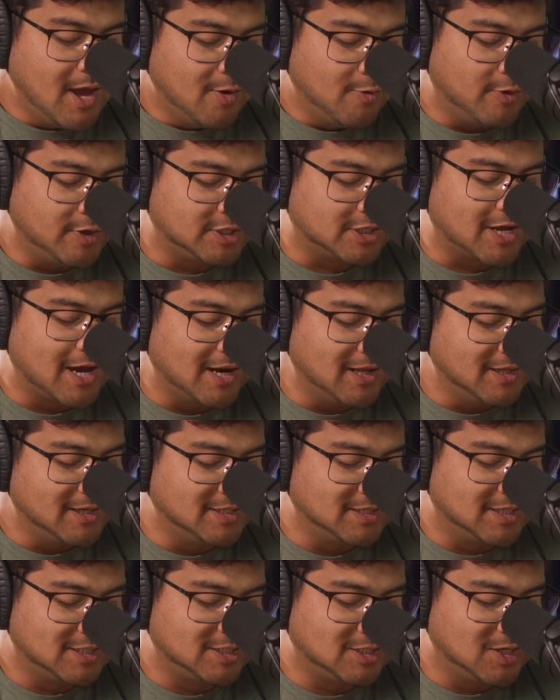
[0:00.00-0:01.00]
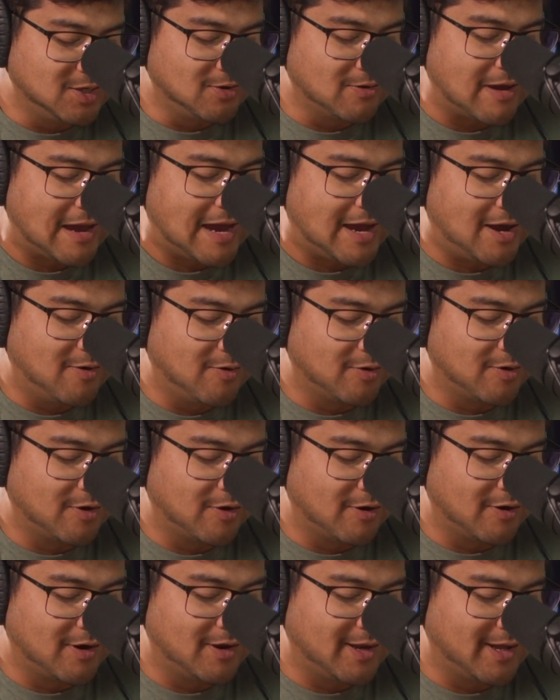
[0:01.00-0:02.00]
Which kind of leads us to
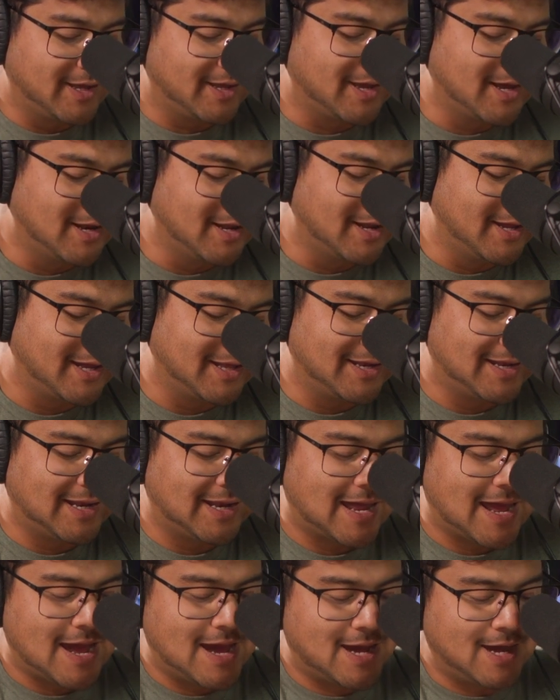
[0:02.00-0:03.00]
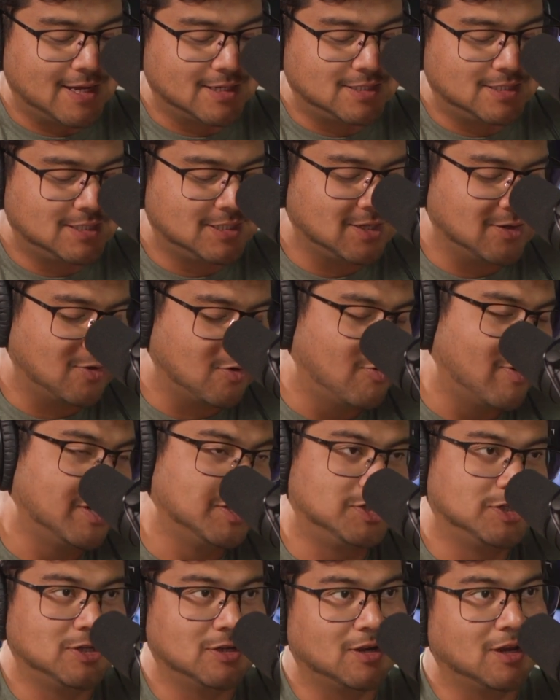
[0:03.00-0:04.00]
our last
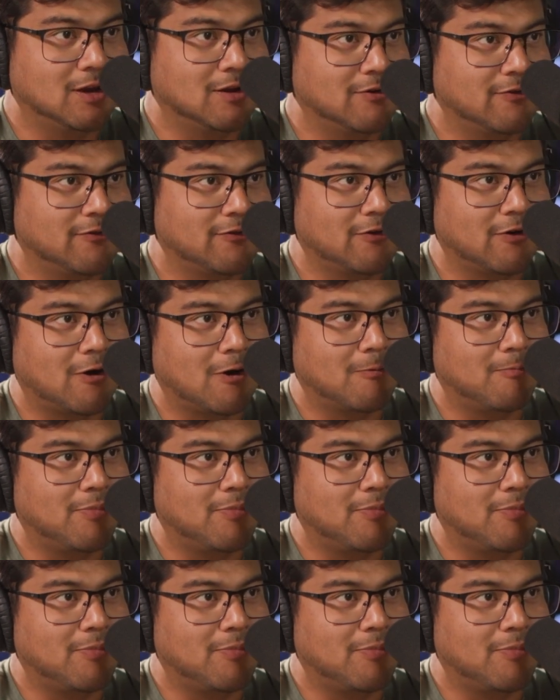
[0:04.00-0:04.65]
question here for our